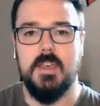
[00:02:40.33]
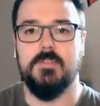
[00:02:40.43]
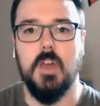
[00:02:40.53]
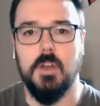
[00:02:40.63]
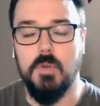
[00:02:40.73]

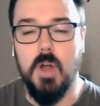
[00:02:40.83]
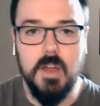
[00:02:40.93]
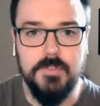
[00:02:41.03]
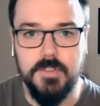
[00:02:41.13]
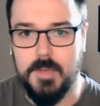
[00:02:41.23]
have gone
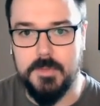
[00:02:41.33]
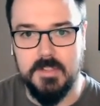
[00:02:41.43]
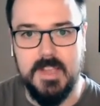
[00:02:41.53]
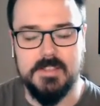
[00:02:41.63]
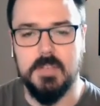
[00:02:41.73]
wrong for them
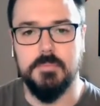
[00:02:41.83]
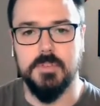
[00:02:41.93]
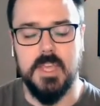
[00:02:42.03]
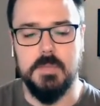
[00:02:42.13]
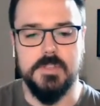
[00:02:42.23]
in the last
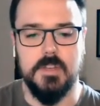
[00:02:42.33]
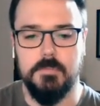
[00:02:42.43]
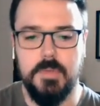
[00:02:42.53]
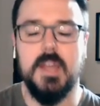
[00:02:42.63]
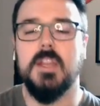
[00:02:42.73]
couple games
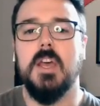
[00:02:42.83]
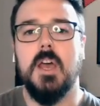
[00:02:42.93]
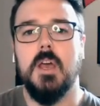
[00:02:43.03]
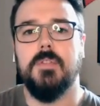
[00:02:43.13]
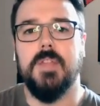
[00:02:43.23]
here. But